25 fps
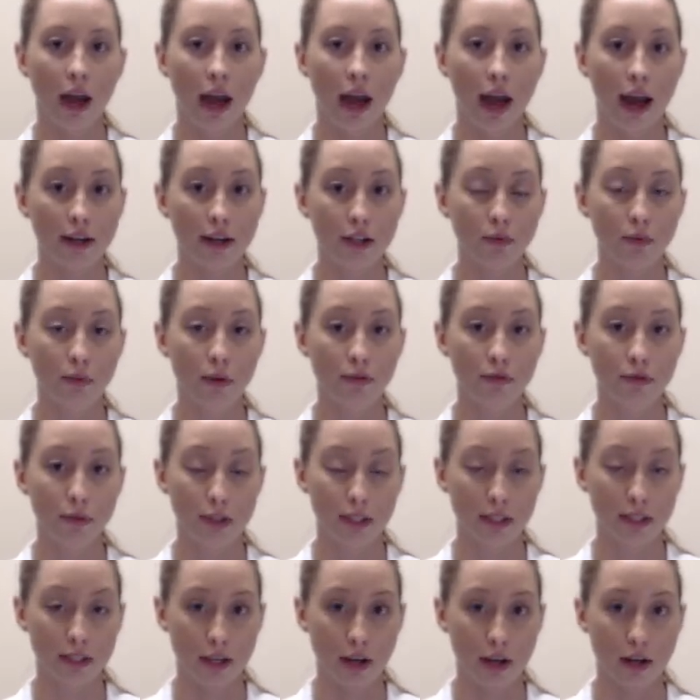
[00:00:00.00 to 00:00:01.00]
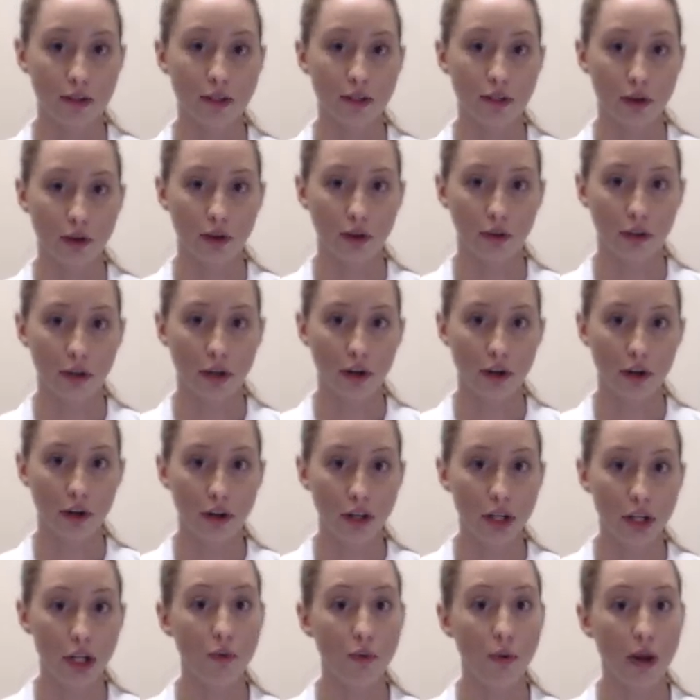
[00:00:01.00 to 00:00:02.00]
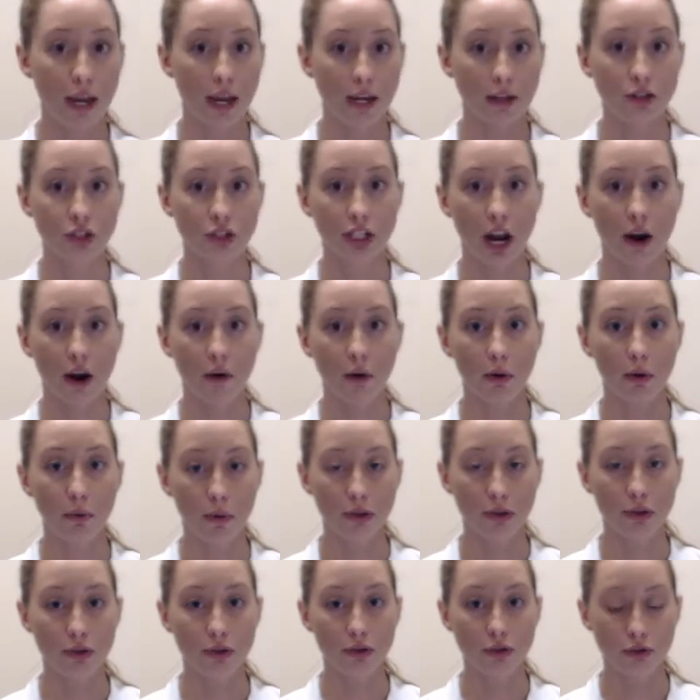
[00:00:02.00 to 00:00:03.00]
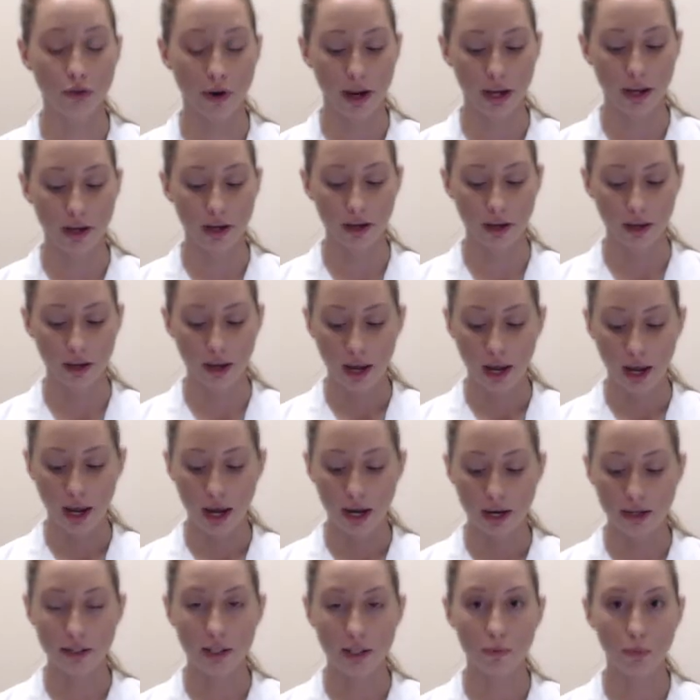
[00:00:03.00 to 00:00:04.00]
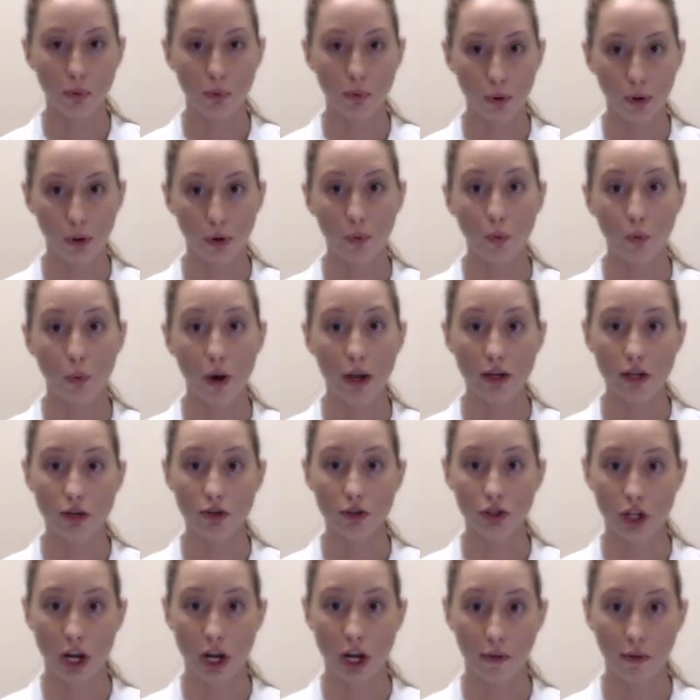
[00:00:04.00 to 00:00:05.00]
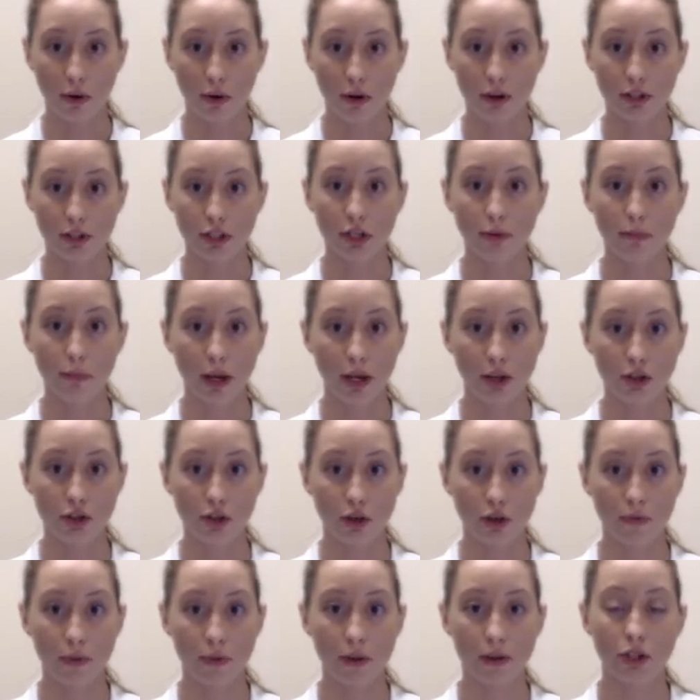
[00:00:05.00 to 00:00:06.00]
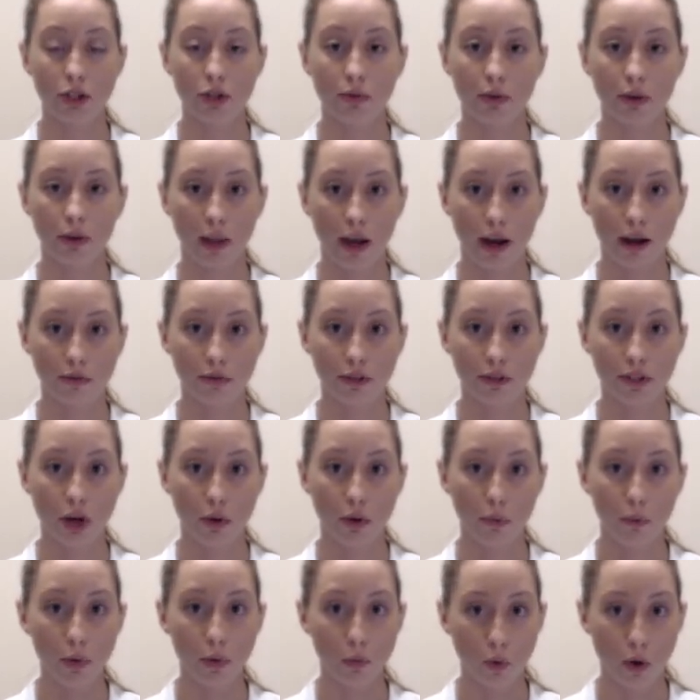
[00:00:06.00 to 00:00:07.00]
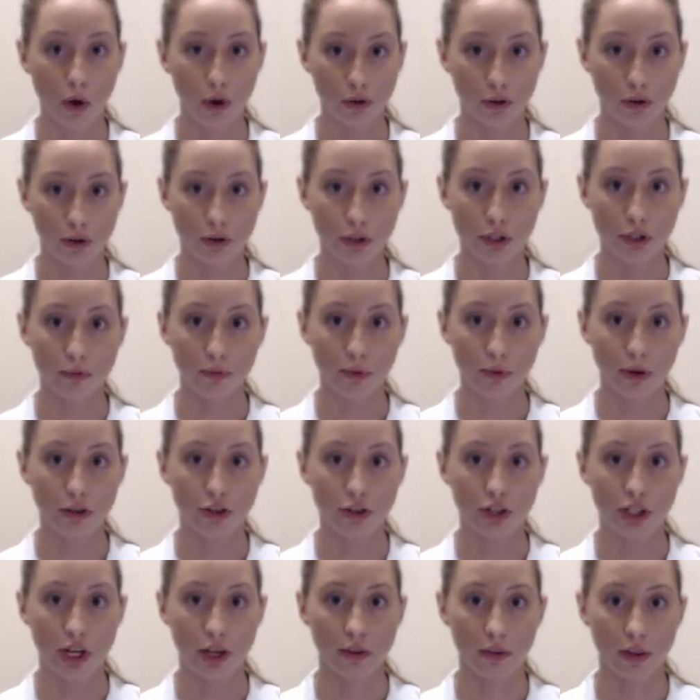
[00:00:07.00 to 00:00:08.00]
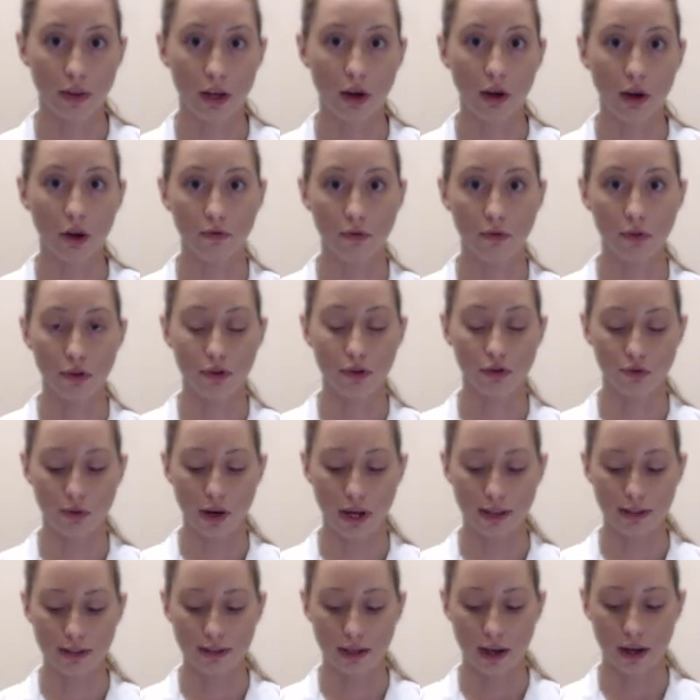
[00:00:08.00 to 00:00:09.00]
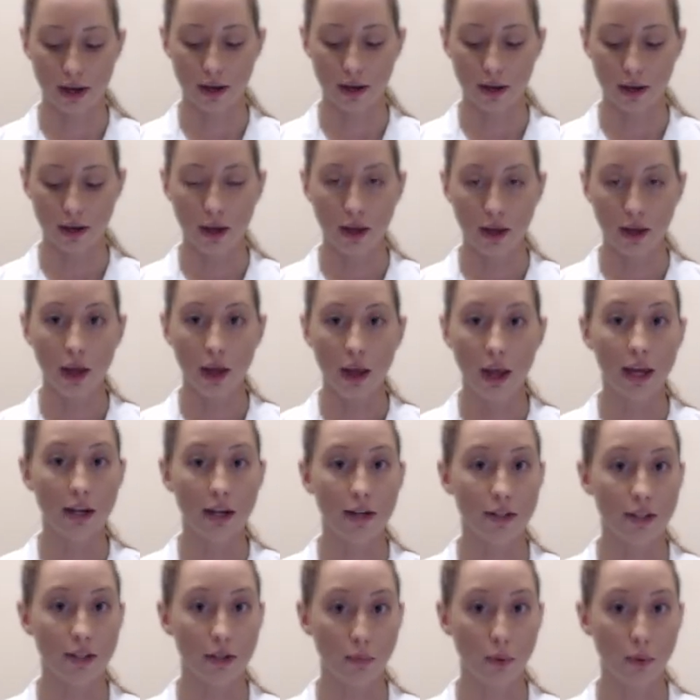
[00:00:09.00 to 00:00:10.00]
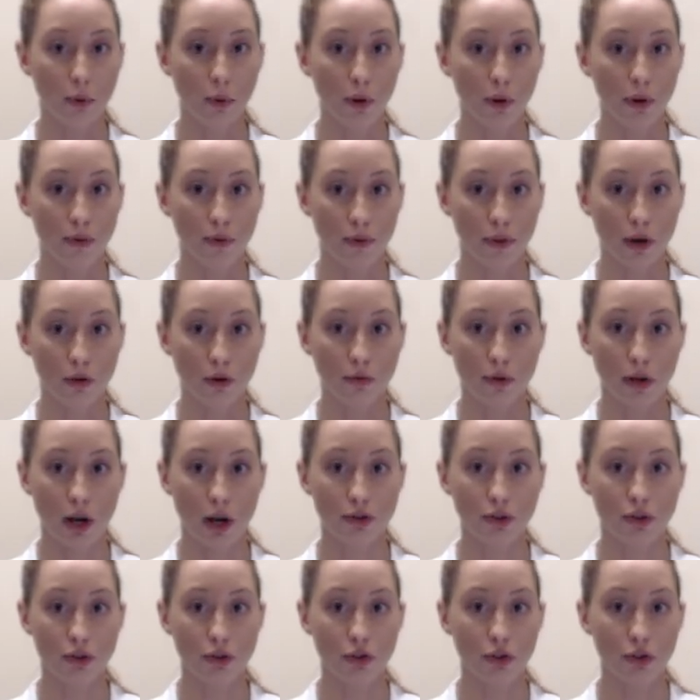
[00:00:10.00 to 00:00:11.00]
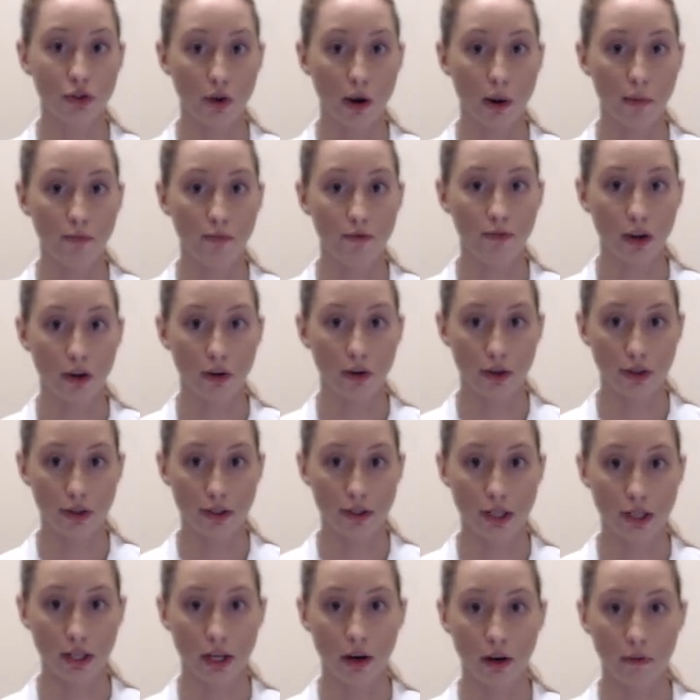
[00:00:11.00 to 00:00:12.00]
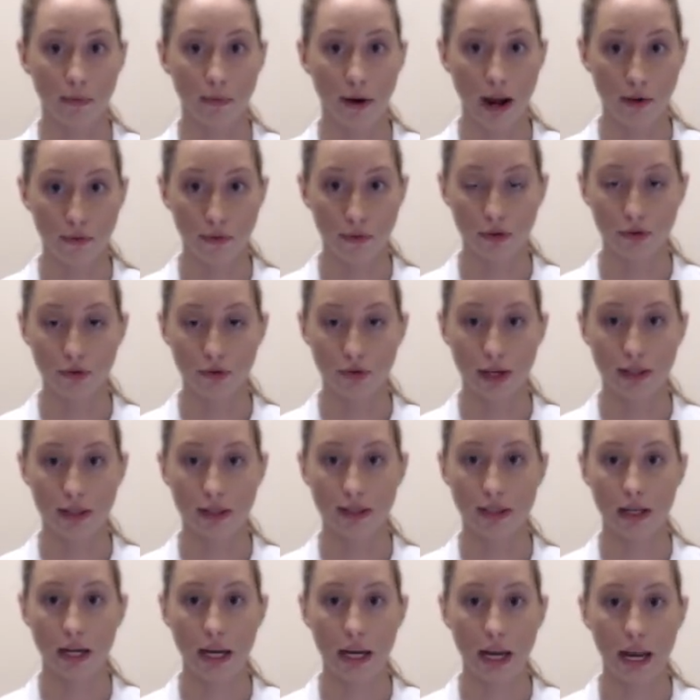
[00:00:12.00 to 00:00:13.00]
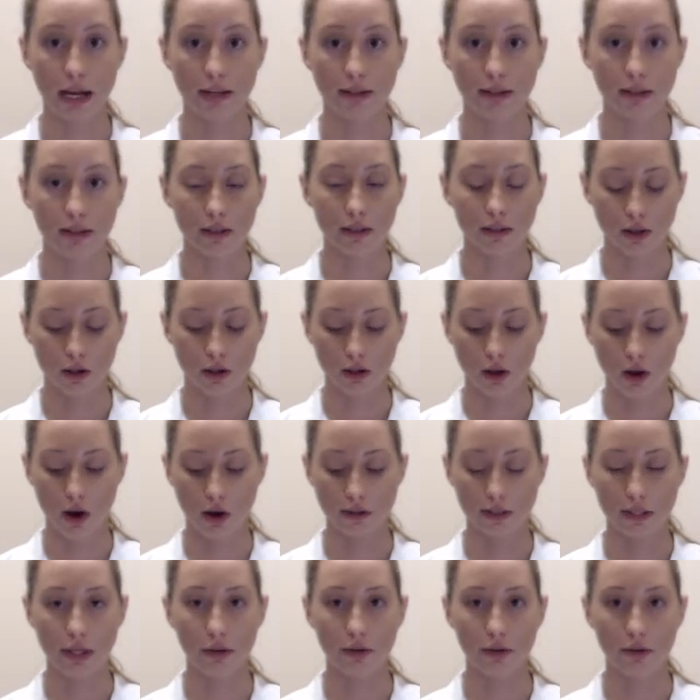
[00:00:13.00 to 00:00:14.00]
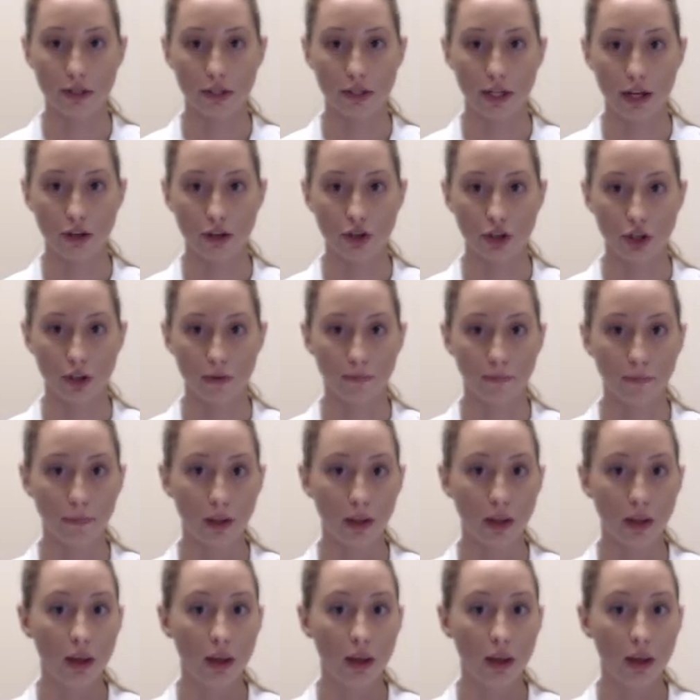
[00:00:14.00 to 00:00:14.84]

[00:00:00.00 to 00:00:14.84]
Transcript: As we've discussed earlier, you can shower with your drain. It's important when you shower to make sure that you allow soap and water to run gently over the drain site. It is important, though, not to scrub vigorously around the drain site, as this can cause irritation.